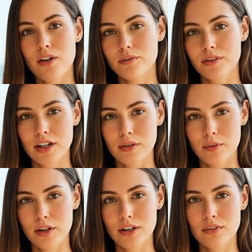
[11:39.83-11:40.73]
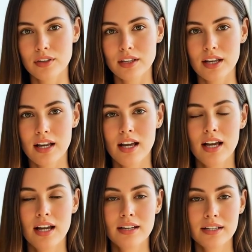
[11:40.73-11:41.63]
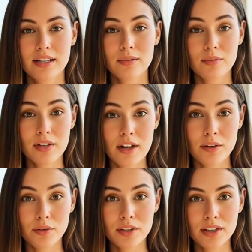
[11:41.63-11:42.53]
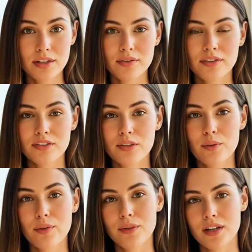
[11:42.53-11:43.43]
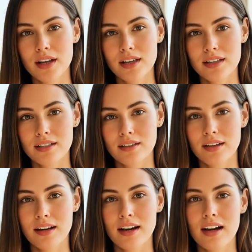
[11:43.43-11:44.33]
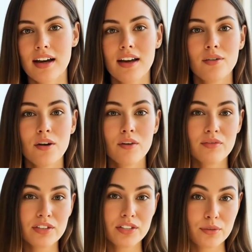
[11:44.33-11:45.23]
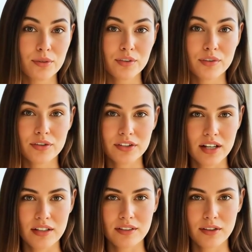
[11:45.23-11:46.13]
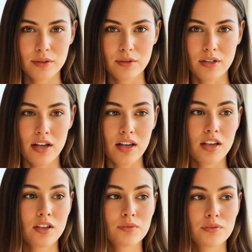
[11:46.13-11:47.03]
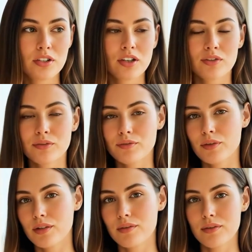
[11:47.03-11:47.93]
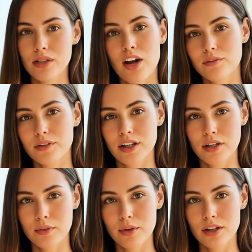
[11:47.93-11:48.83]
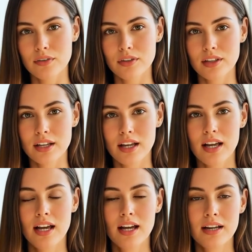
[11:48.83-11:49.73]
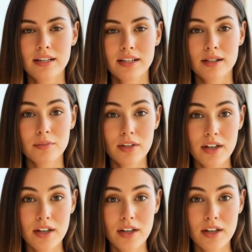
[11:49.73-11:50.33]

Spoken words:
I was nearly 5 months pregnant by then, my future still uncertain but not as terrifying. "Did you ever tell him? The father of your baby?" I asked.